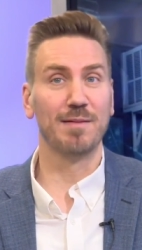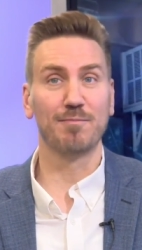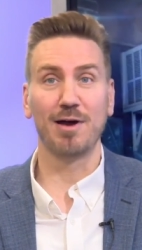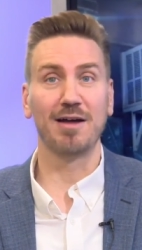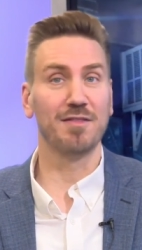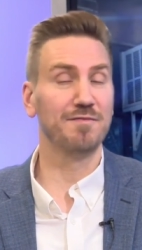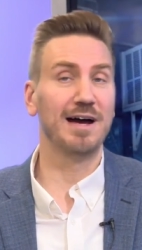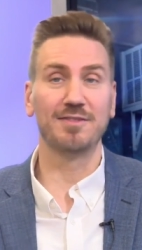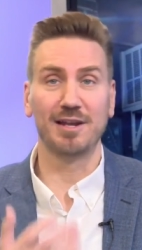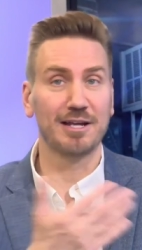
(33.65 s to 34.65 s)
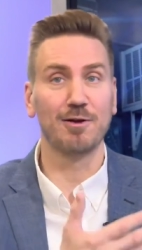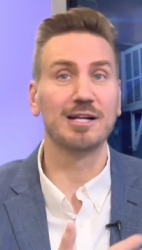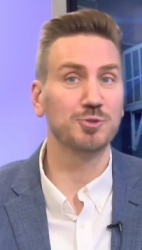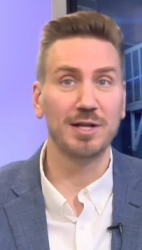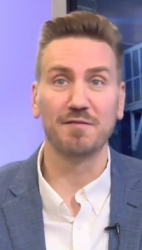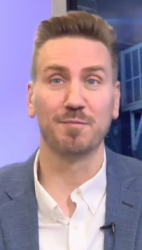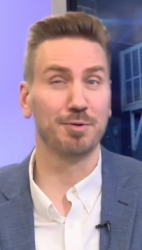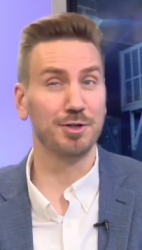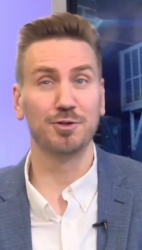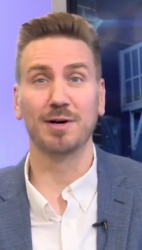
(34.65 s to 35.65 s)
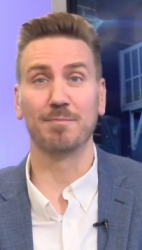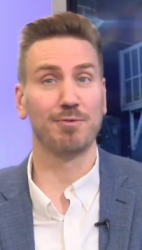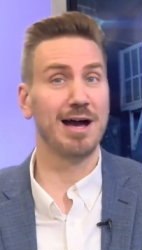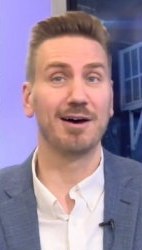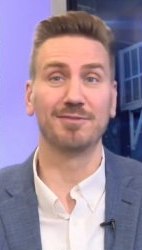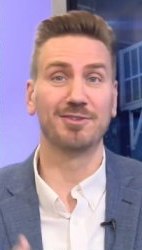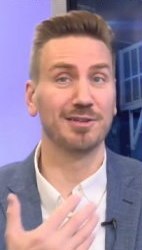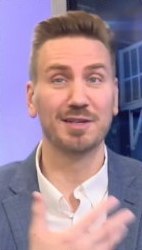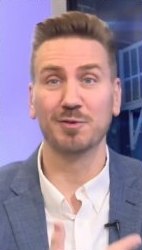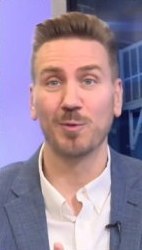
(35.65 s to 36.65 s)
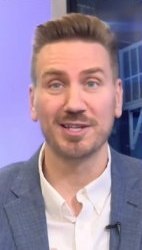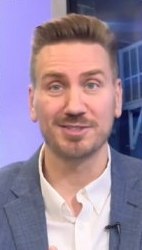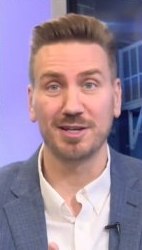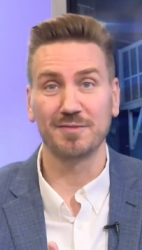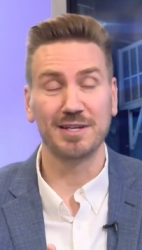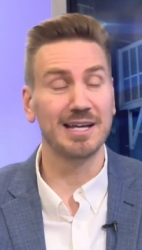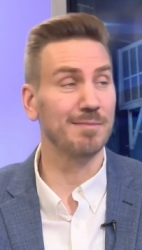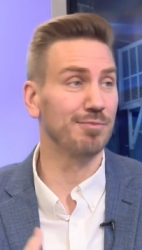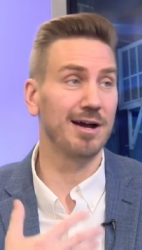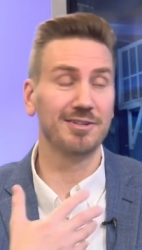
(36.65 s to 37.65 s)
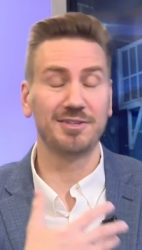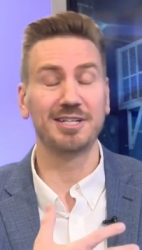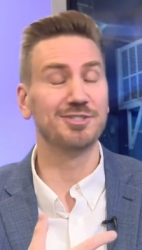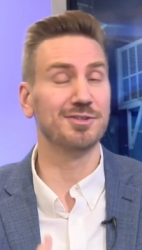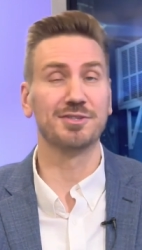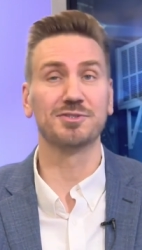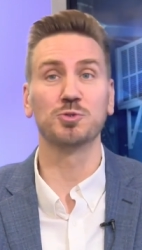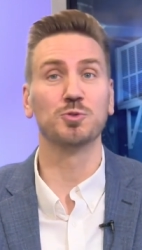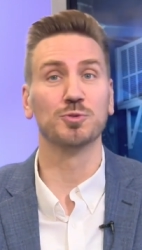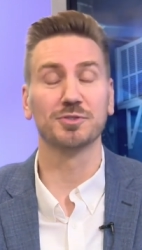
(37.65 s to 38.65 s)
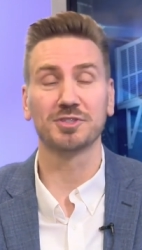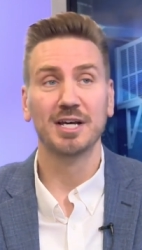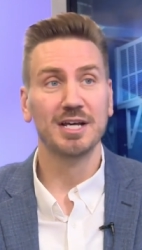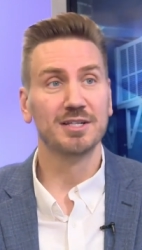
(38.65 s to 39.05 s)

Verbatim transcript: I'm proud of the fact that I graduated from Purdue. I'm proud to live in West Lafayette. I'm proud to teach at the schools.